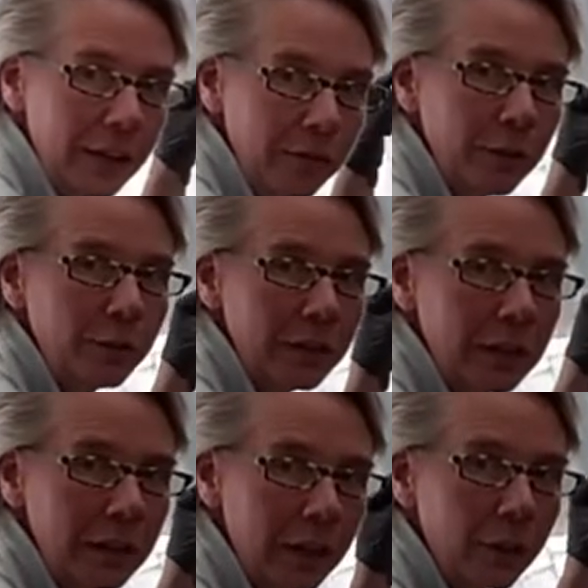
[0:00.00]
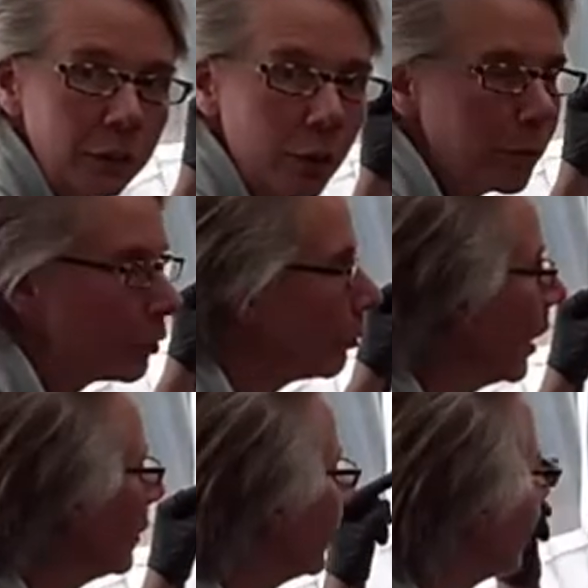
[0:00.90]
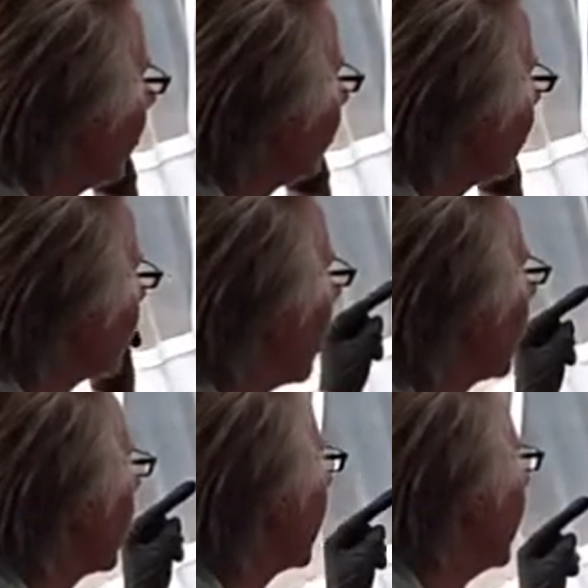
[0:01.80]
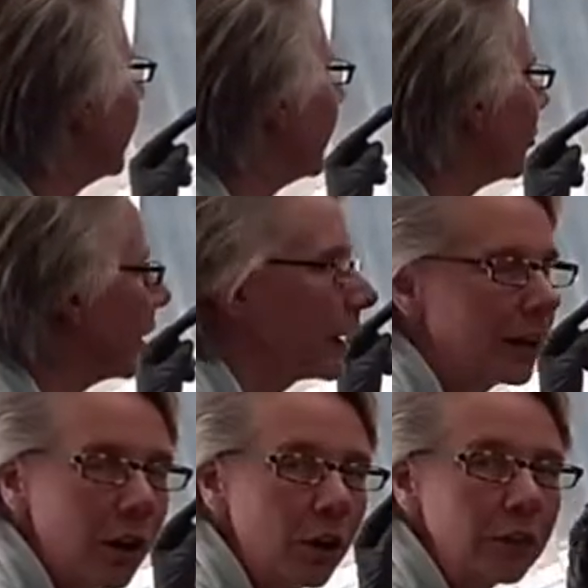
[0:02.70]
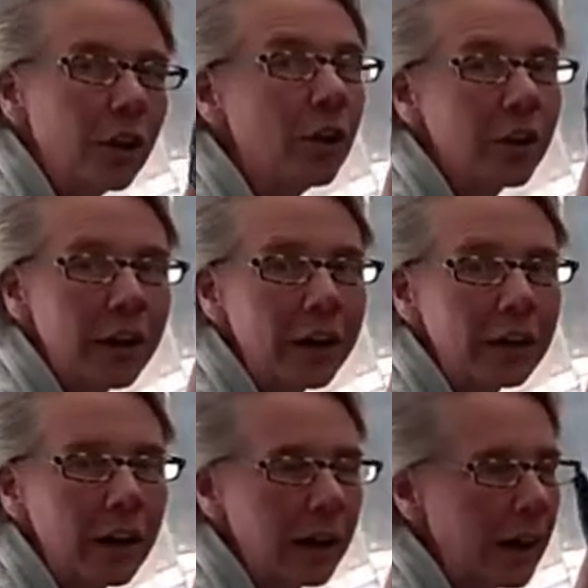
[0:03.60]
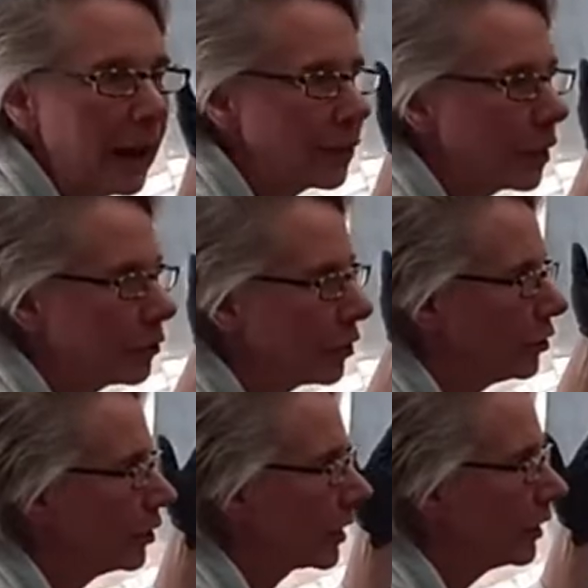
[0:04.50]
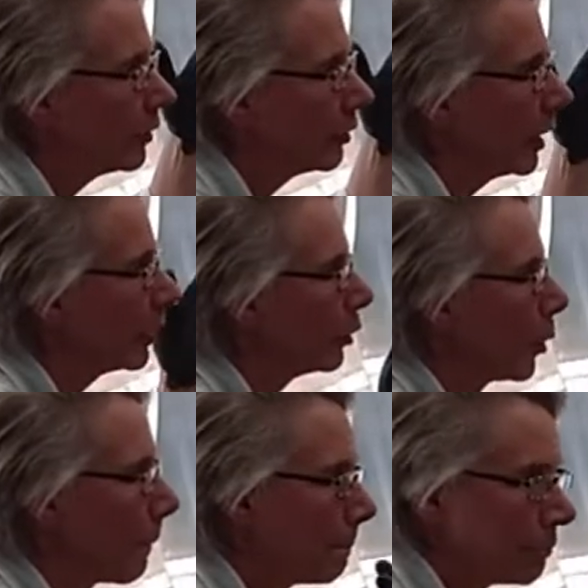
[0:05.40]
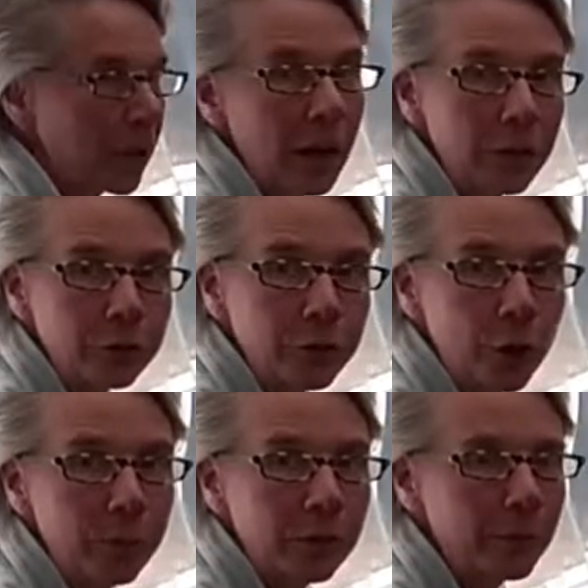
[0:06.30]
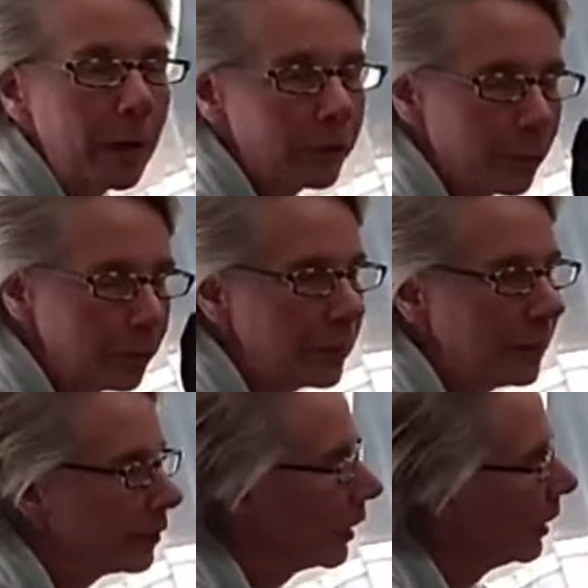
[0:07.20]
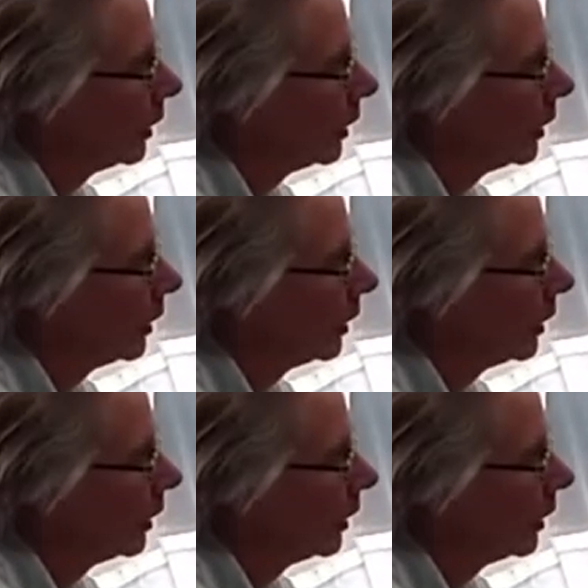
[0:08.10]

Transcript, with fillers: if you see any of those open spots. It's shocking. You'll be like, oh, it's all great. And then all of a sudden you look at a different angle and there's an open spot. So please